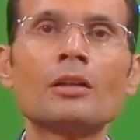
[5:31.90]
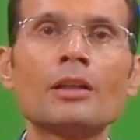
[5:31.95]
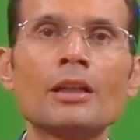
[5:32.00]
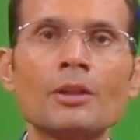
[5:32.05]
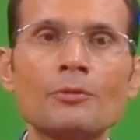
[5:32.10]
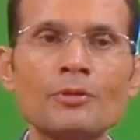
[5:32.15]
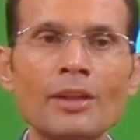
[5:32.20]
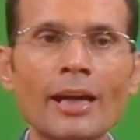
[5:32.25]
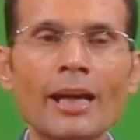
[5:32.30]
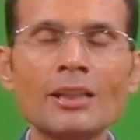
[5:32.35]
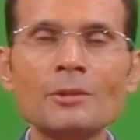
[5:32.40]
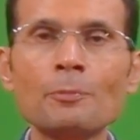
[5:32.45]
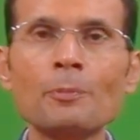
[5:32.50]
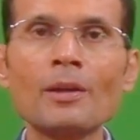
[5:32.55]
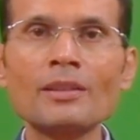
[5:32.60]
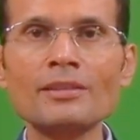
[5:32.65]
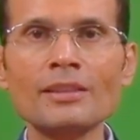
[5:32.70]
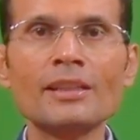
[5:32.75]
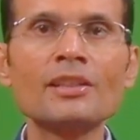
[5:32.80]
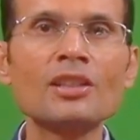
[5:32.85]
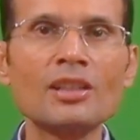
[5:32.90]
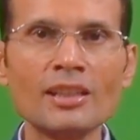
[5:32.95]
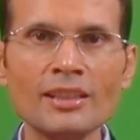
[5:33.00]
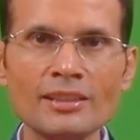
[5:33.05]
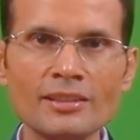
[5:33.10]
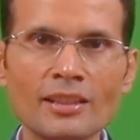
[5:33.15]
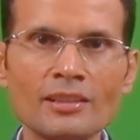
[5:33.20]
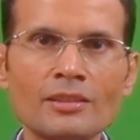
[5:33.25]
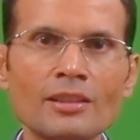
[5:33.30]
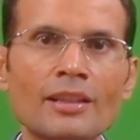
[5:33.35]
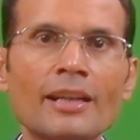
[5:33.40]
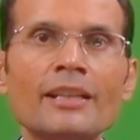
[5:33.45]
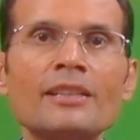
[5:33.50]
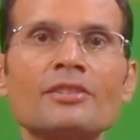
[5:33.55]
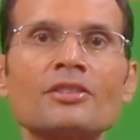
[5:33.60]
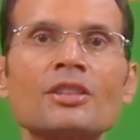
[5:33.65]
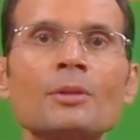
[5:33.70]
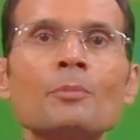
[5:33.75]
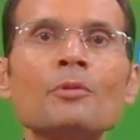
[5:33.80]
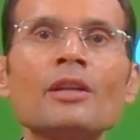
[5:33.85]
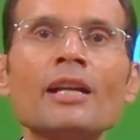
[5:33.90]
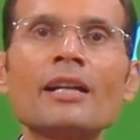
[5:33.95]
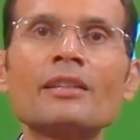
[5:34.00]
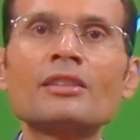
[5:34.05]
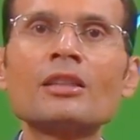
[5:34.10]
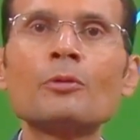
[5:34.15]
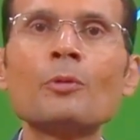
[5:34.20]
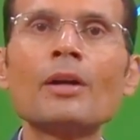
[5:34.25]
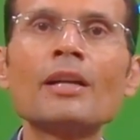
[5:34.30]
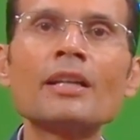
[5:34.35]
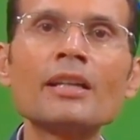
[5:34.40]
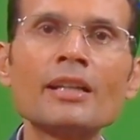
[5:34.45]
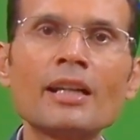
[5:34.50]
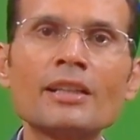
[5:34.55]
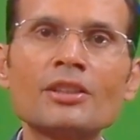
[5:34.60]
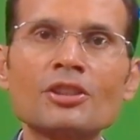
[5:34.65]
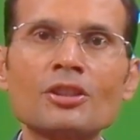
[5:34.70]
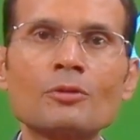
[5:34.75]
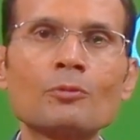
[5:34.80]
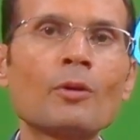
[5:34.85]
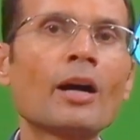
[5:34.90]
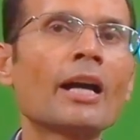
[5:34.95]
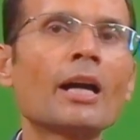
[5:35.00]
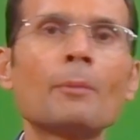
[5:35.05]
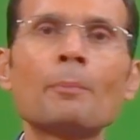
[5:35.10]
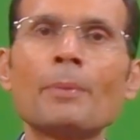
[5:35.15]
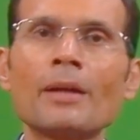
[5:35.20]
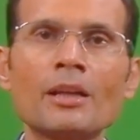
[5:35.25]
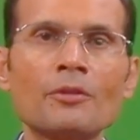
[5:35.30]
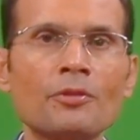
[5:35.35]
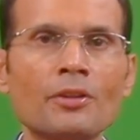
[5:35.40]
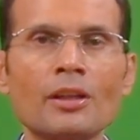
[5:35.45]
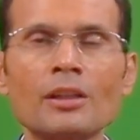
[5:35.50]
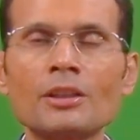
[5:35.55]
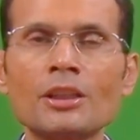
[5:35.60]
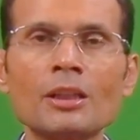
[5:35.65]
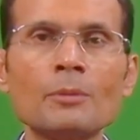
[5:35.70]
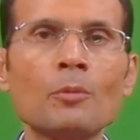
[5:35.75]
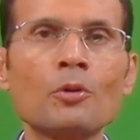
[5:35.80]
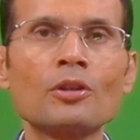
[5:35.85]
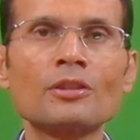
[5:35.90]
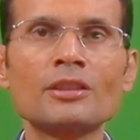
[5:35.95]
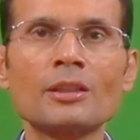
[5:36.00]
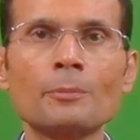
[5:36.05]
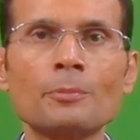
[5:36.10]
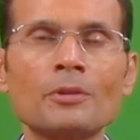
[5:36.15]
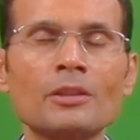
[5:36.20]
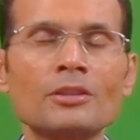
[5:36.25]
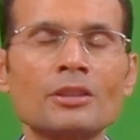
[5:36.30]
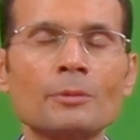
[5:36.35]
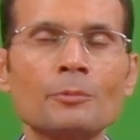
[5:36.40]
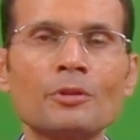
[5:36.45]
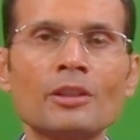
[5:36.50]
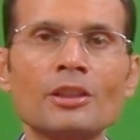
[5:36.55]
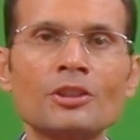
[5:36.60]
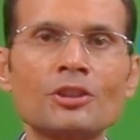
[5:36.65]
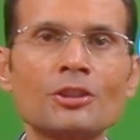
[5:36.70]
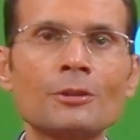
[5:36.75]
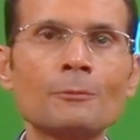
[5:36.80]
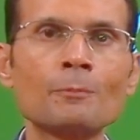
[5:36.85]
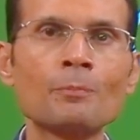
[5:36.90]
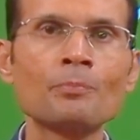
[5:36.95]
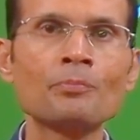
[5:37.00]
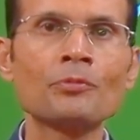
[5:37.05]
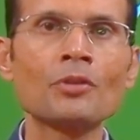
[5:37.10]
If the H plus increases, it stimulates the ventilation via peripheral chemoreceptor stimulation,